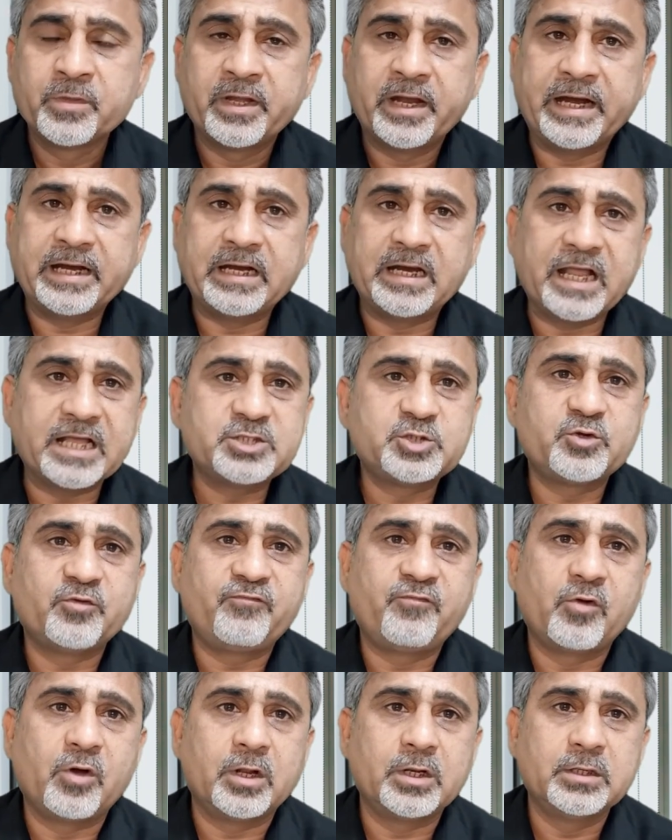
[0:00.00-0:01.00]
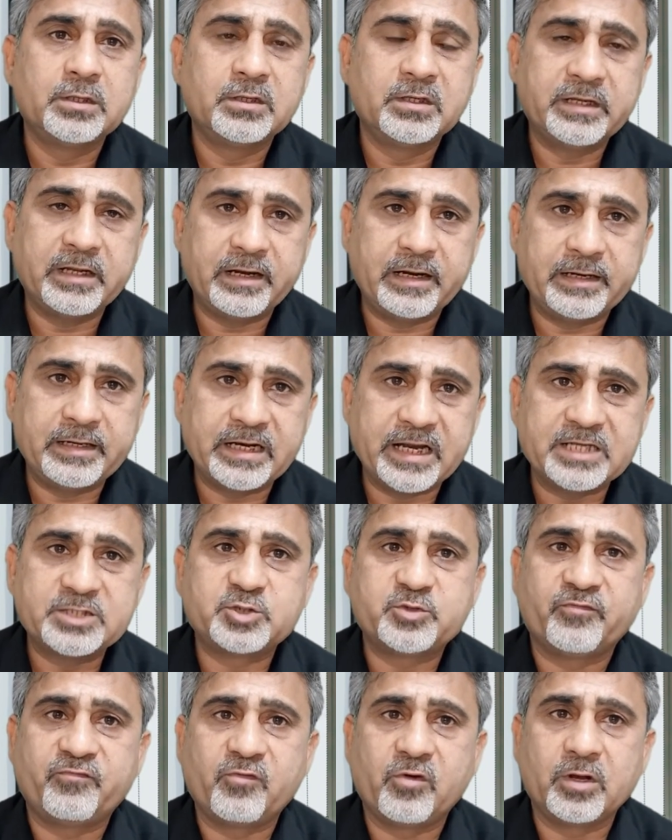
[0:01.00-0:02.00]
And last of
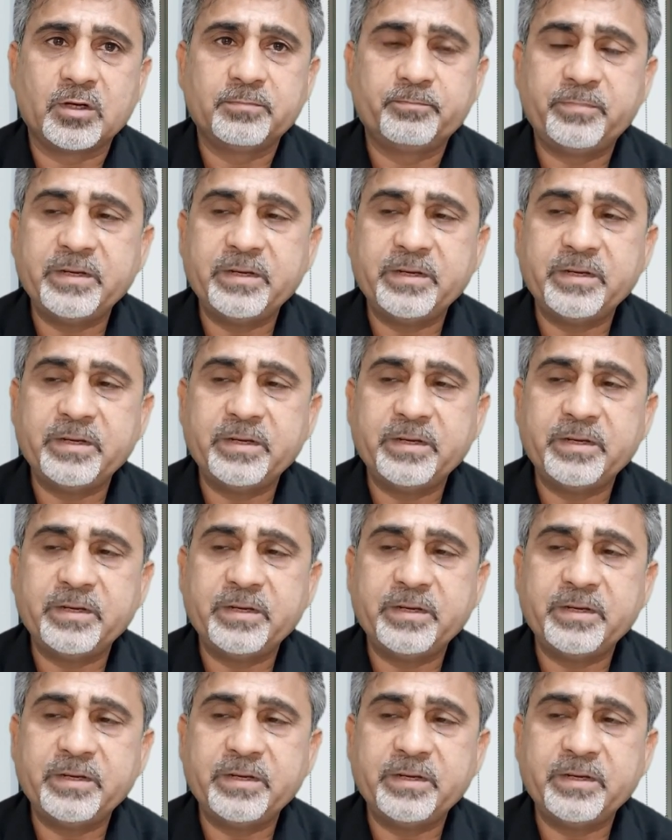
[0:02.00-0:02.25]
all,